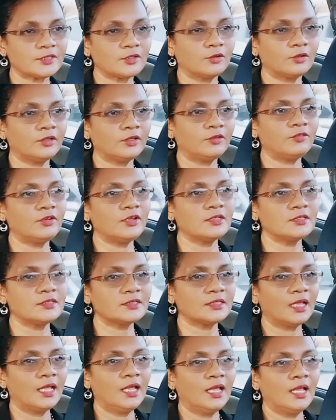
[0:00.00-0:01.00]
So if
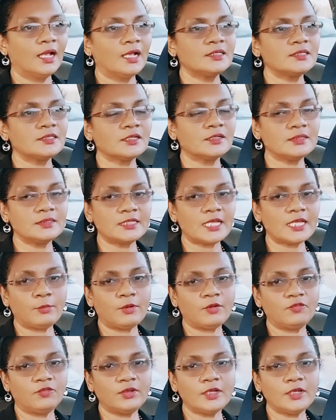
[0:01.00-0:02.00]
there's a certain type
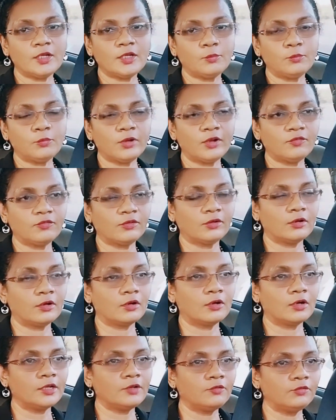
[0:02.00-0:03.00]
of video you prefer,
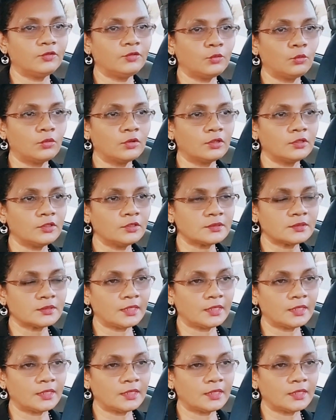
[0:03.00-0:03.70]
or if you want, you,